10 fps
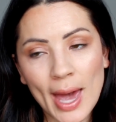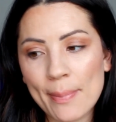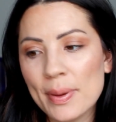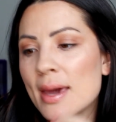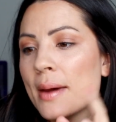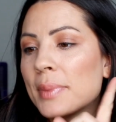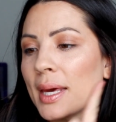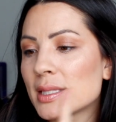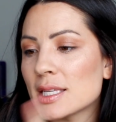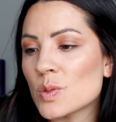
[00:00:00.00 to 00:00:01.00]
cap
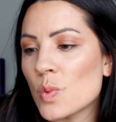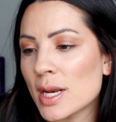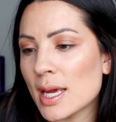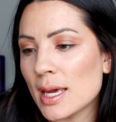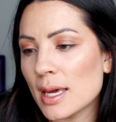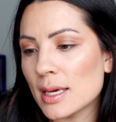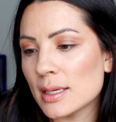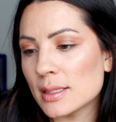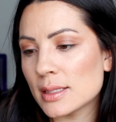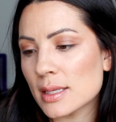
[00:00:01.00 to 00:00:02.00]
because this one
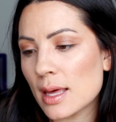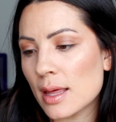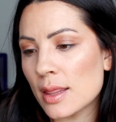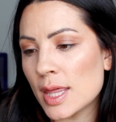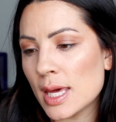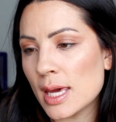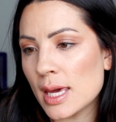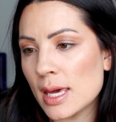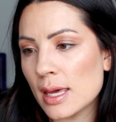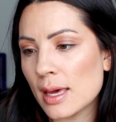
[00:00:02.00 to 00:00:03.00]
is
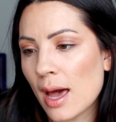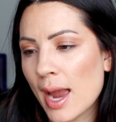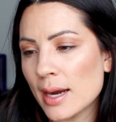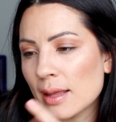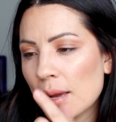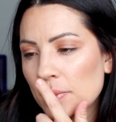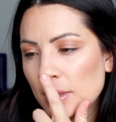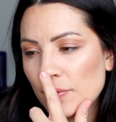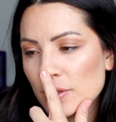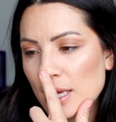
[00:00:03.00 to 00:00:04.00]
the kind that I
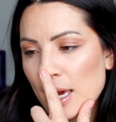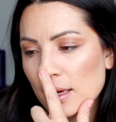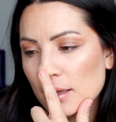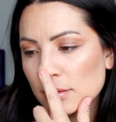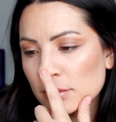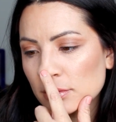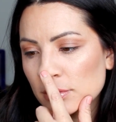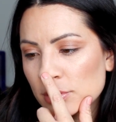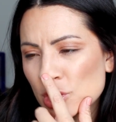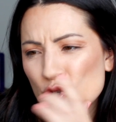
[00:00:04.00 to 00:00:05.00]
believe is like
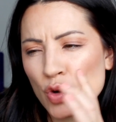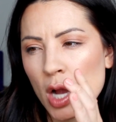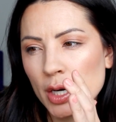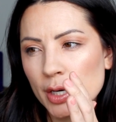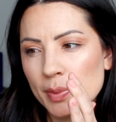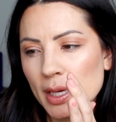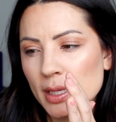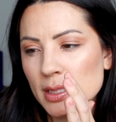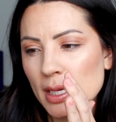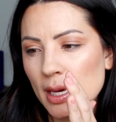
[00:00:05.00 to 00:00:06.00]
stronger
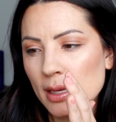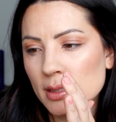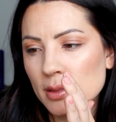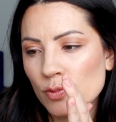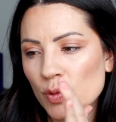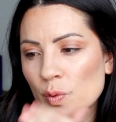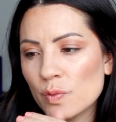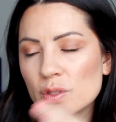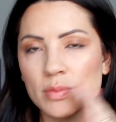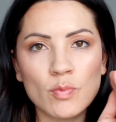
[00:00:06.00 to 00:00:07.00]
because it
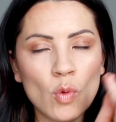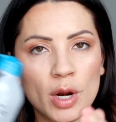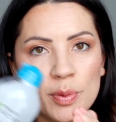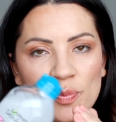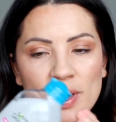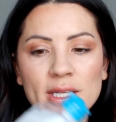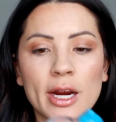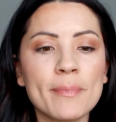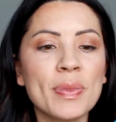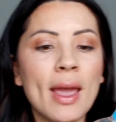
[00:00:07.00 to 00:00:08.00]
removes waterproof
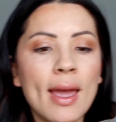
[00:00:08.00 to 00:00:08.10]
mascara.